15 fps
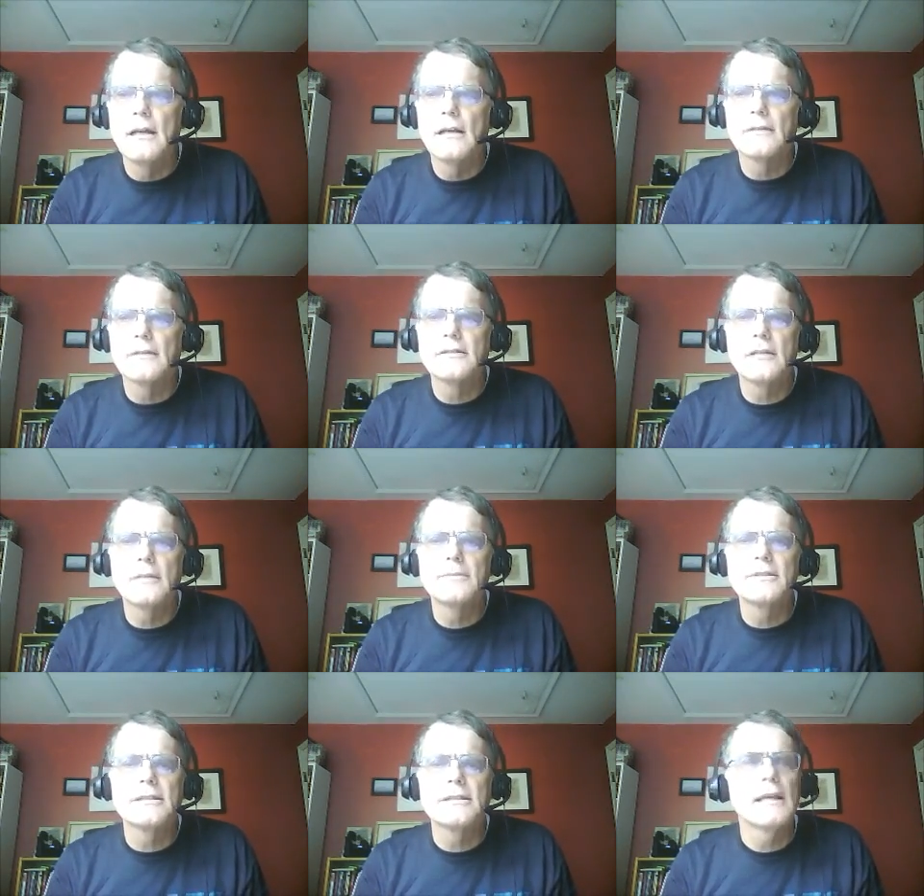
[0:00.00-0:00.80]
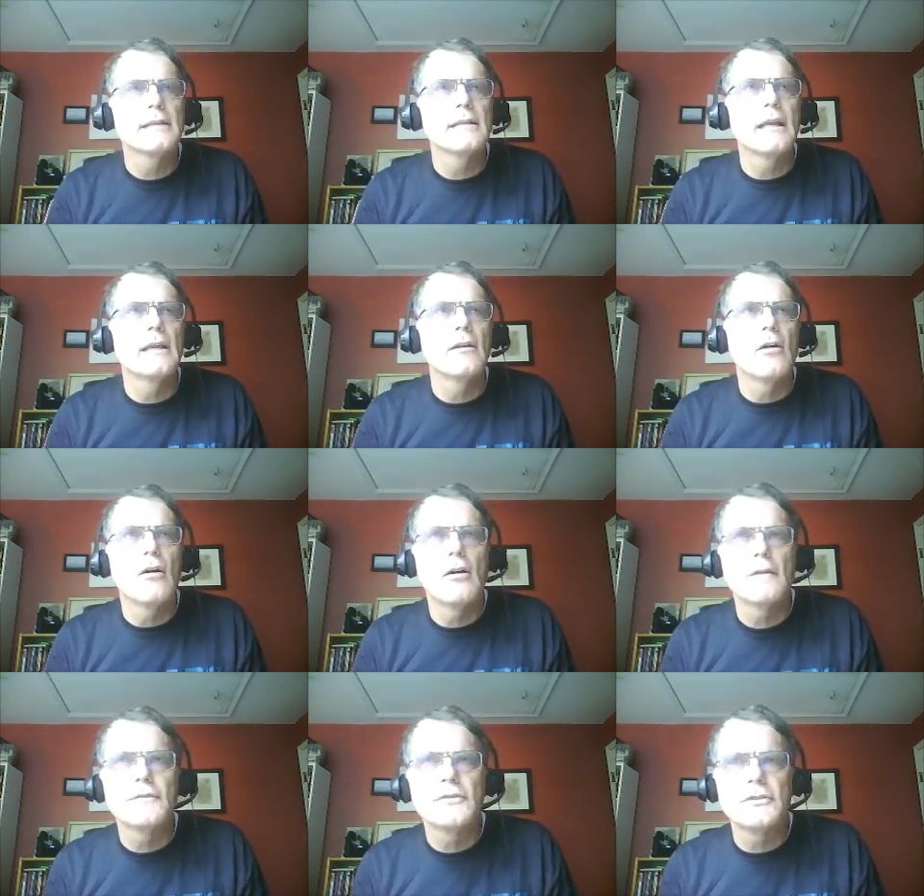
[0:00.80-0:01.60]
a subset and
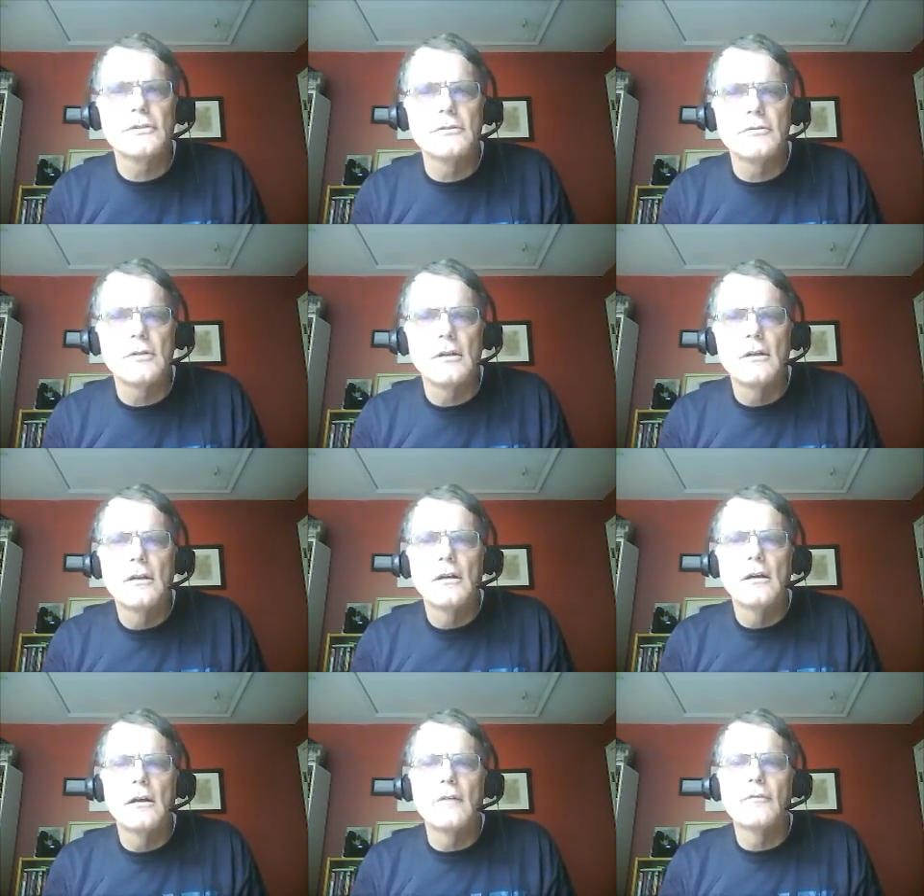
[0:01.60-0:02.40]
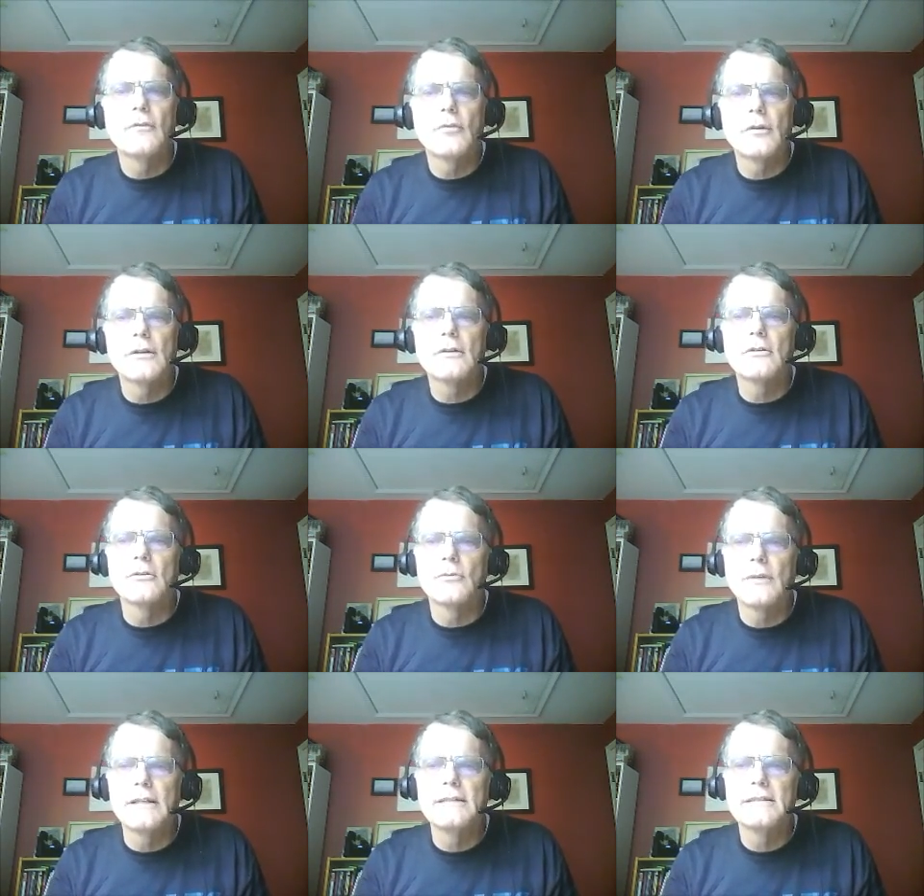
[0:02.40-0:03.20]
offshoot of
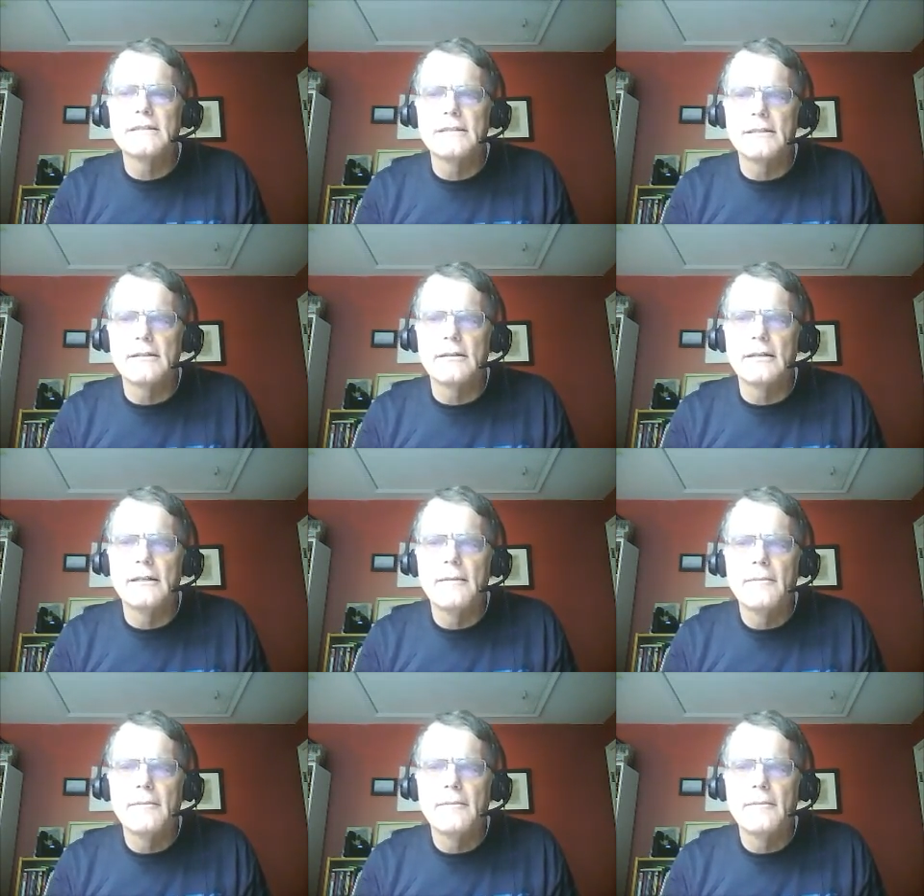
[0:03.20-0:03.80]
critical race theory.